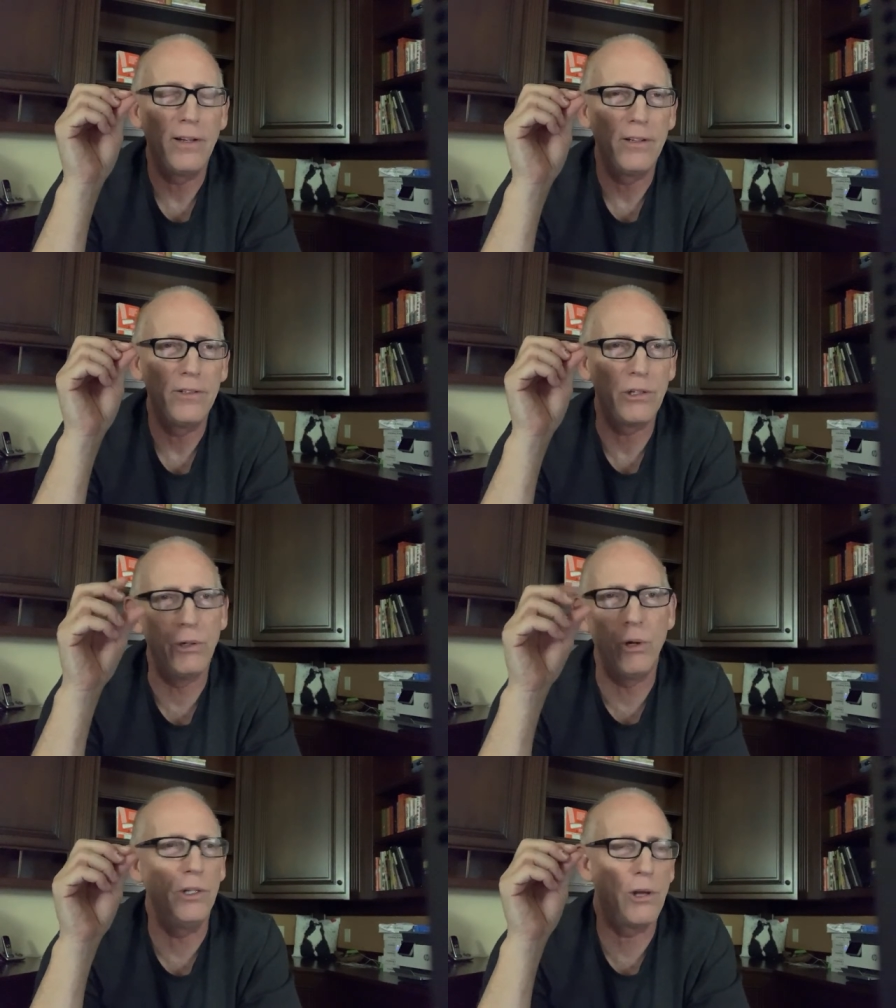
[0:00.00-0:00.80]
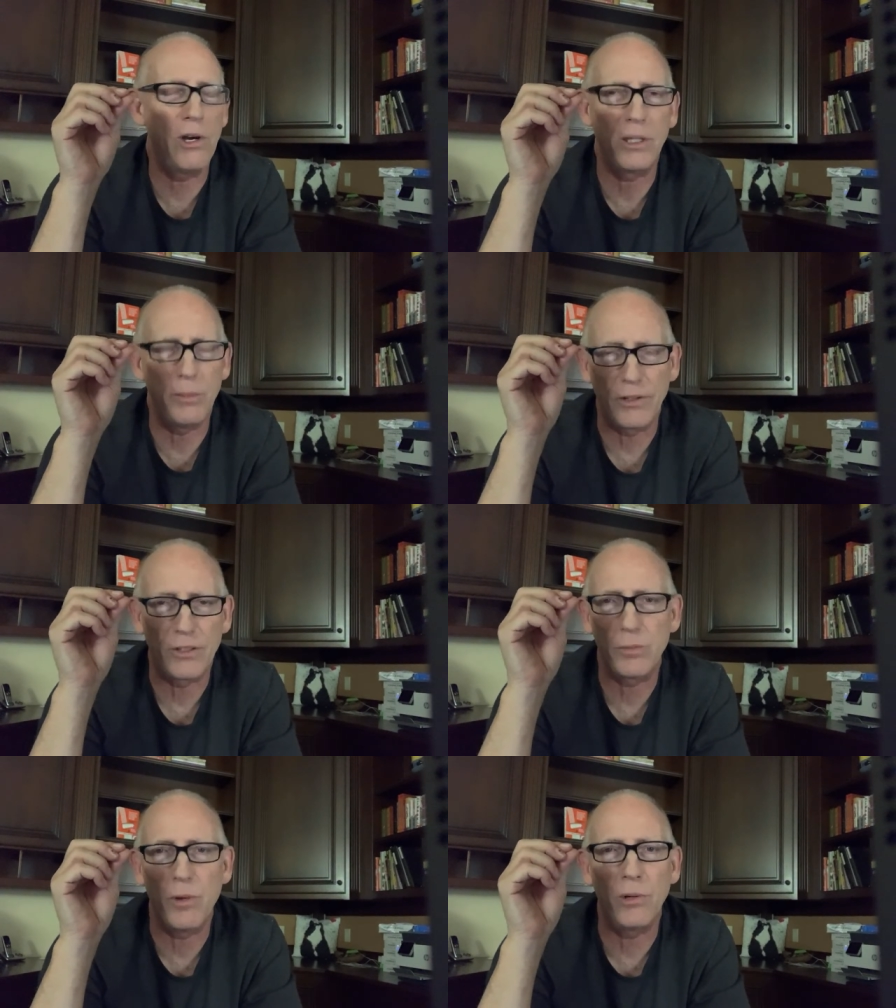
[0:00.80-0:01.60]
So you're only talking about
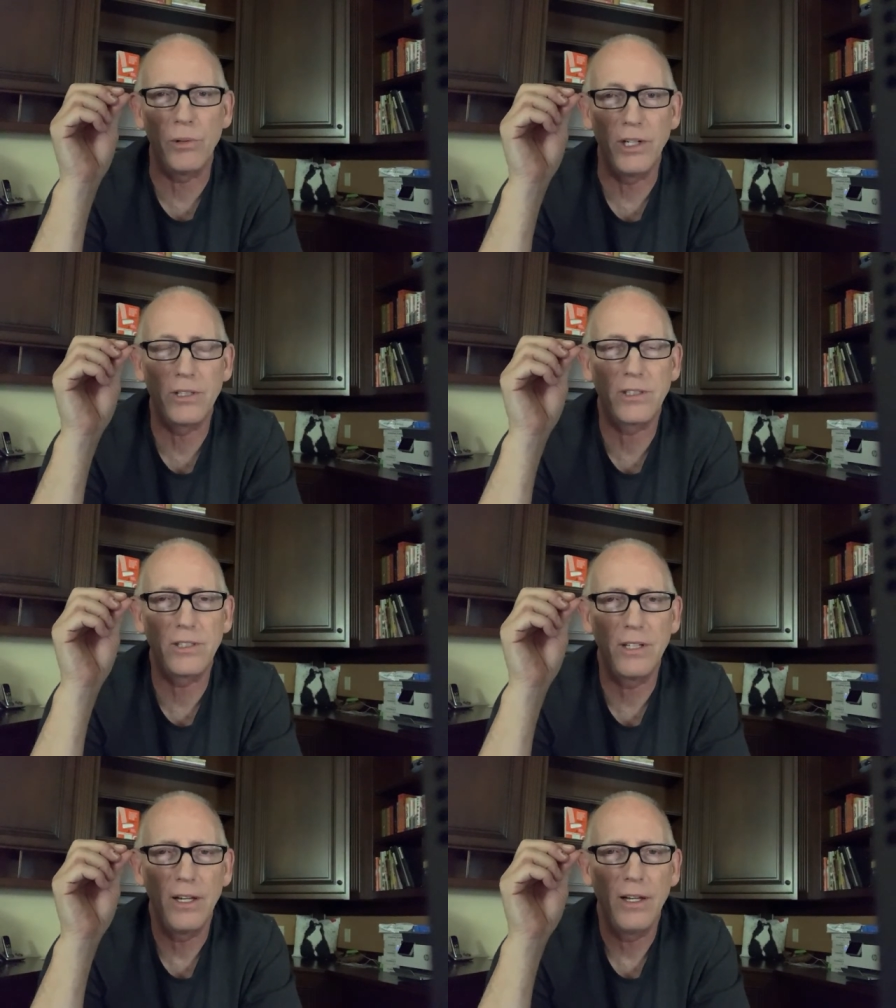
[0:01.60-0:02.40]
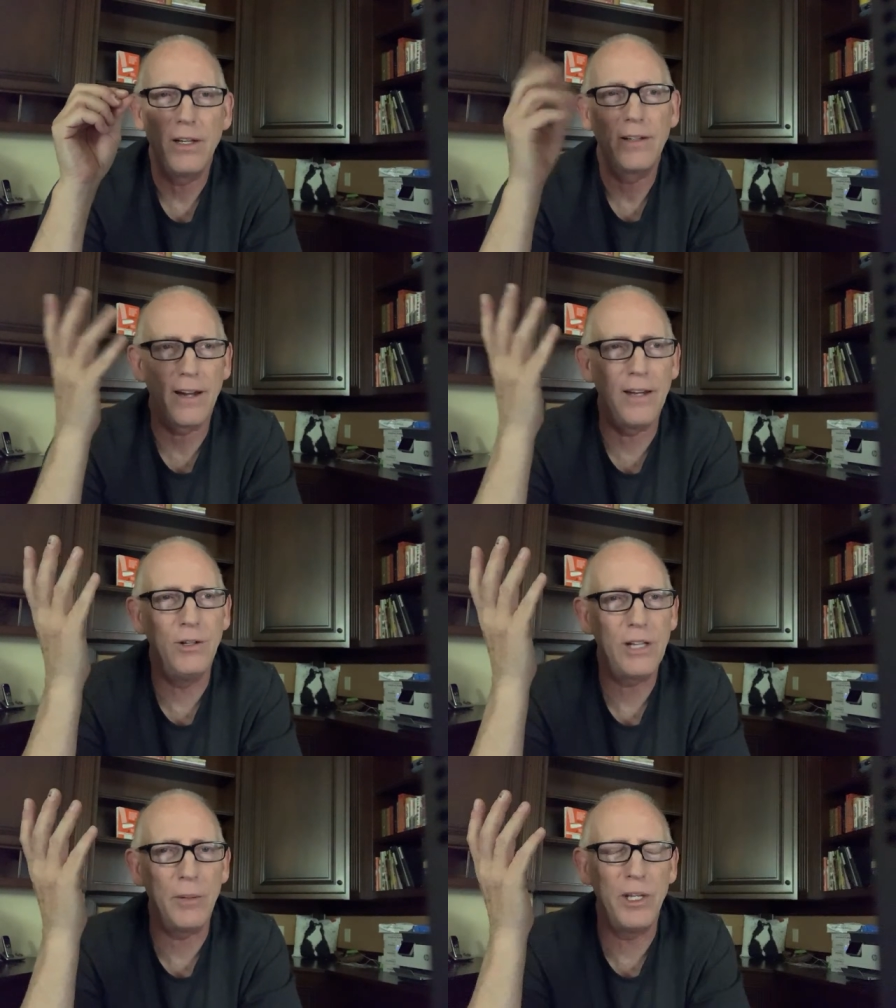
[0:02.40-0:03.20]
the small risks. Can you
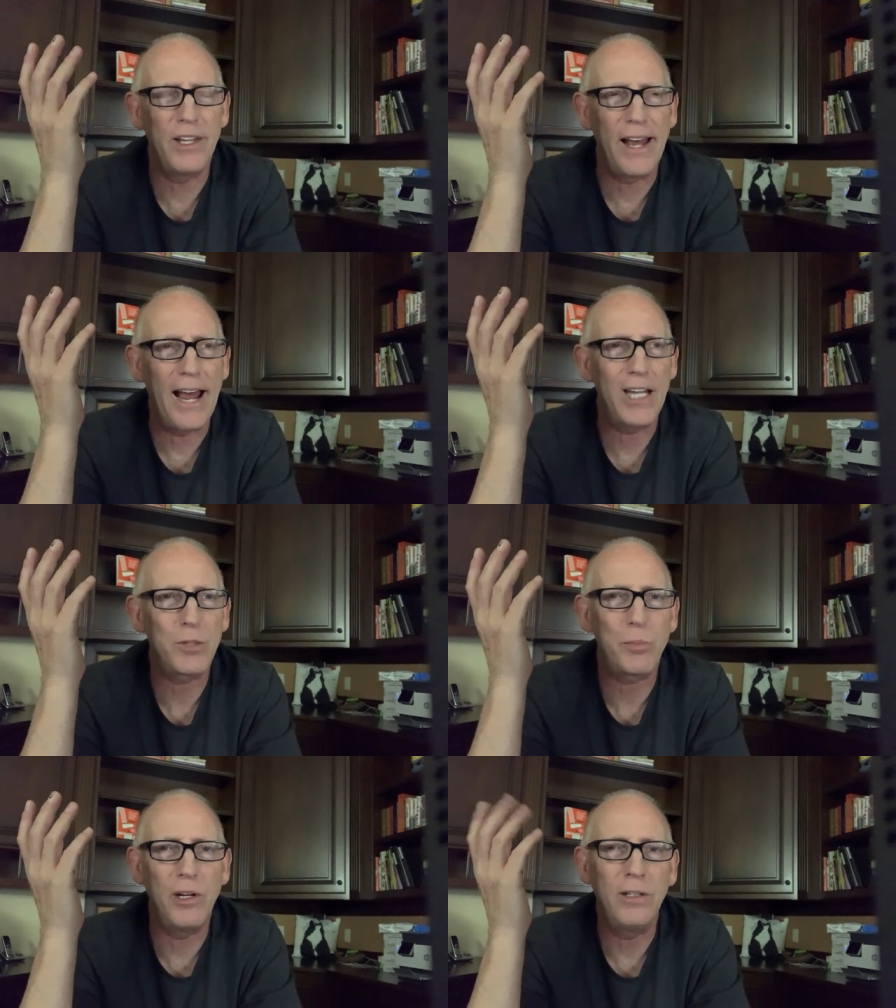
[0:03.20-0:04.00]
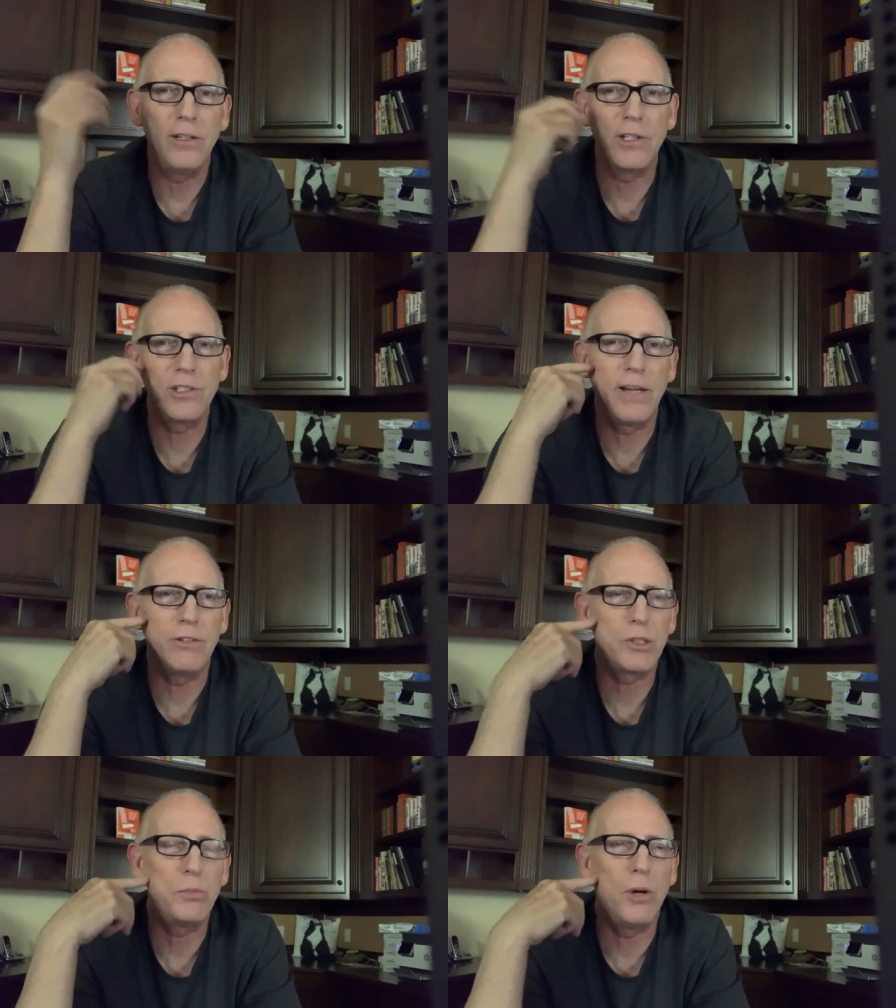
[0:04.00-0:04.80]
tell me that aspirin doesn't have
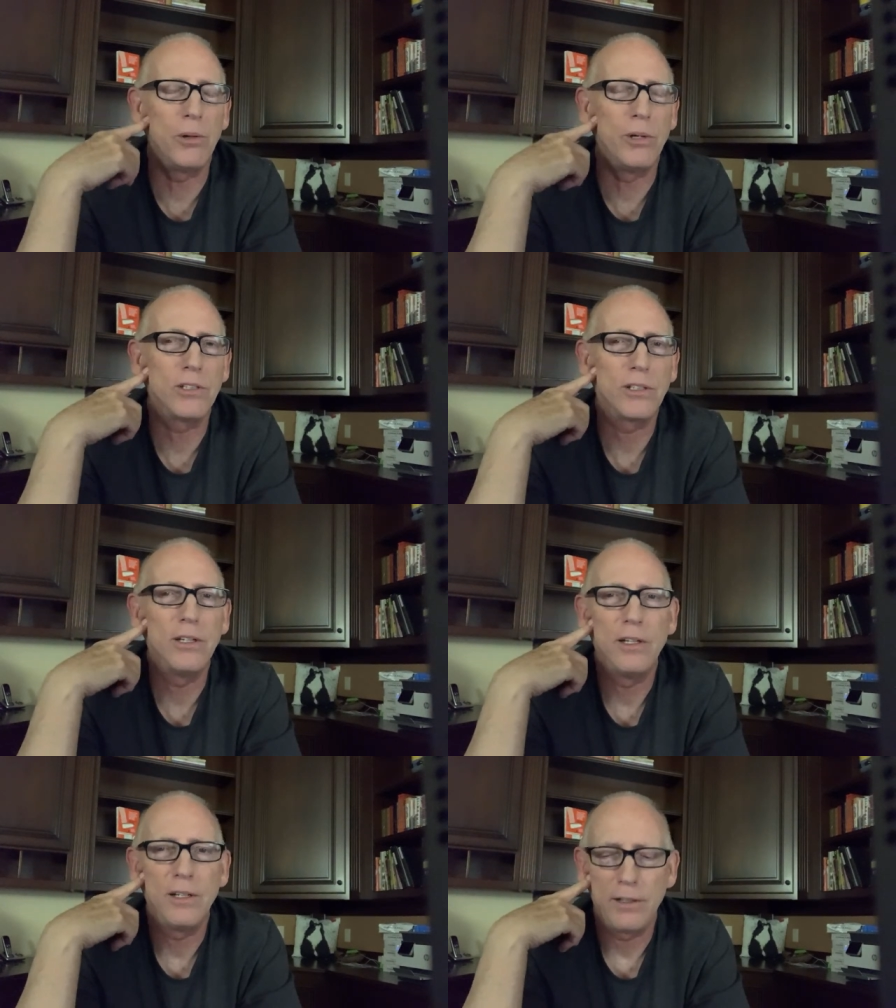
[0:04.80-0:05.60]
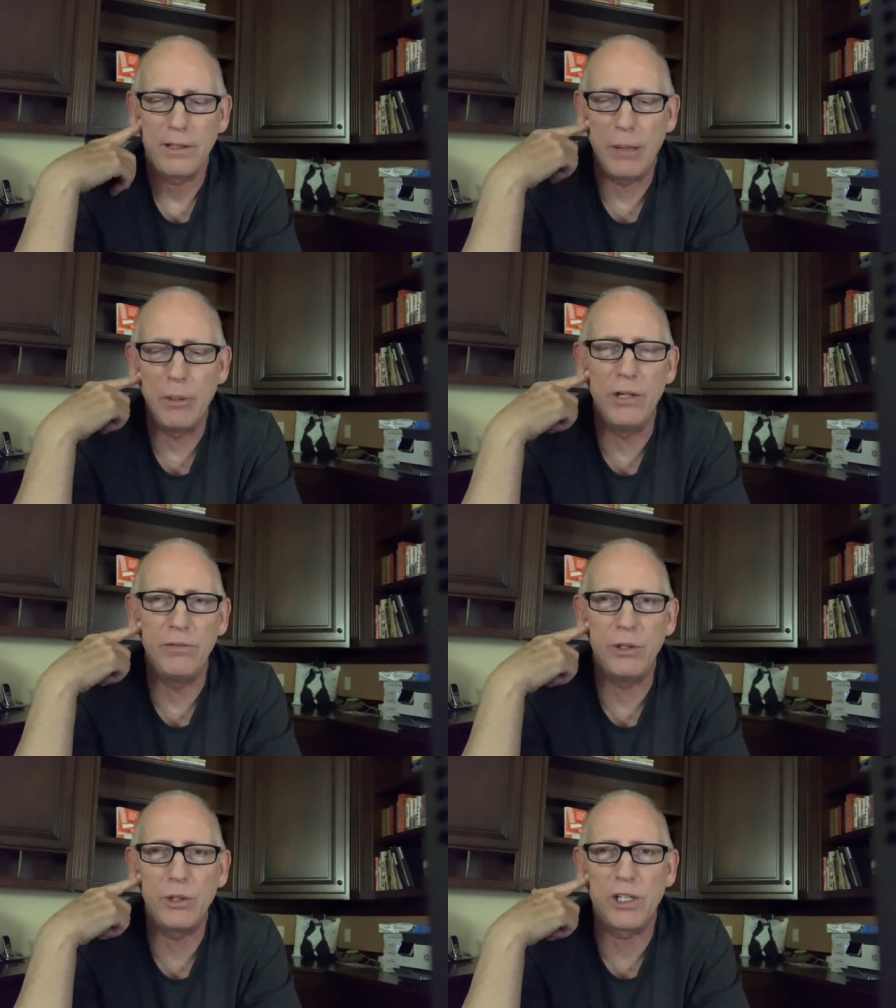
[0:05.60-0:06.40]
a small risk? How many of
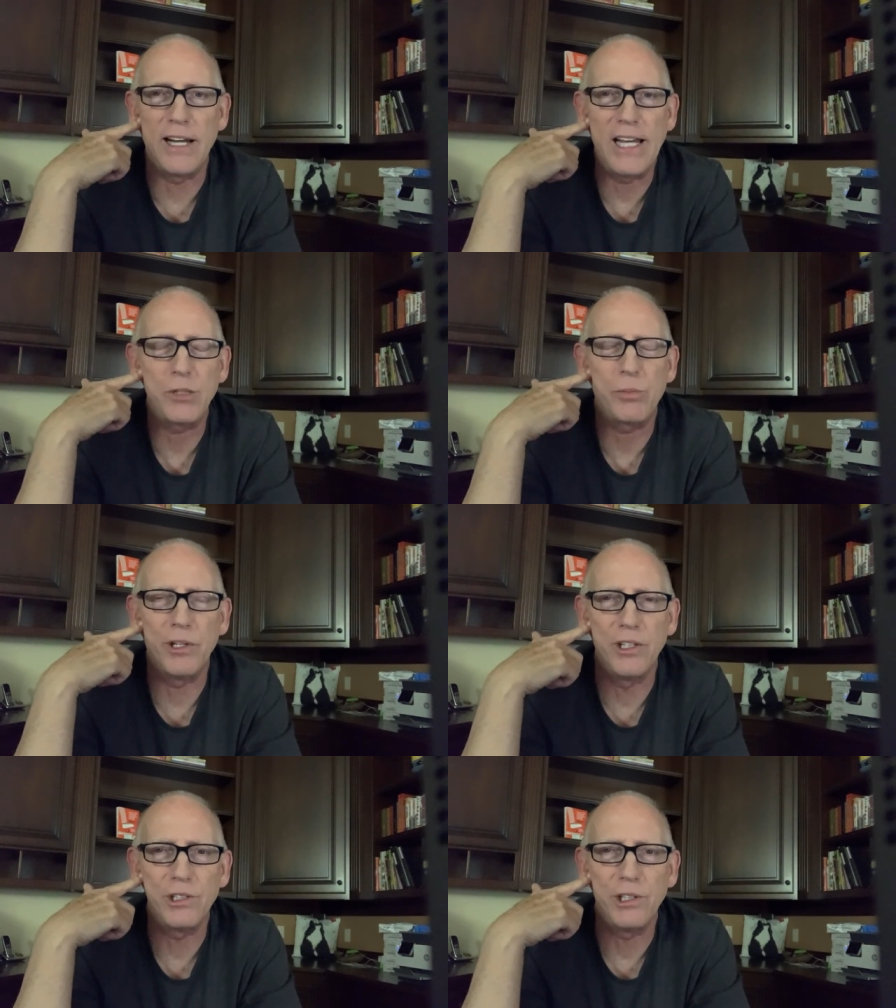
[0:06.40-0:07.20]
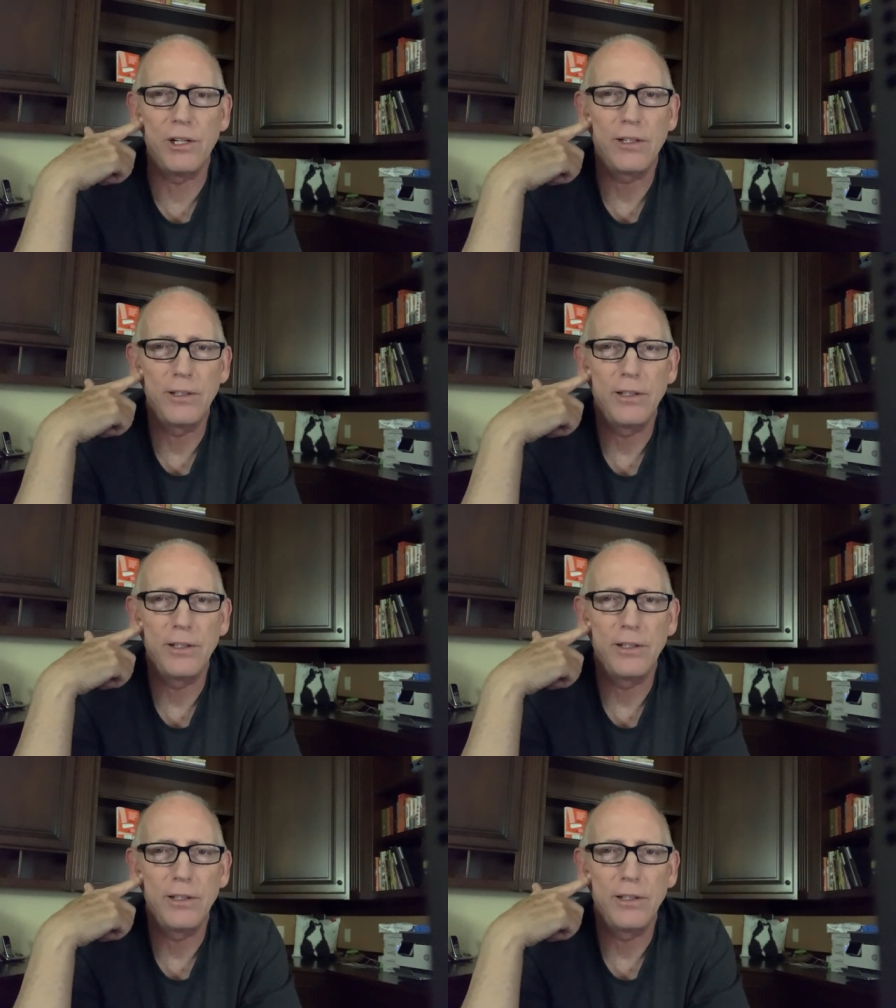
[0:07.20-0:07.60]
you took an aspirin this year?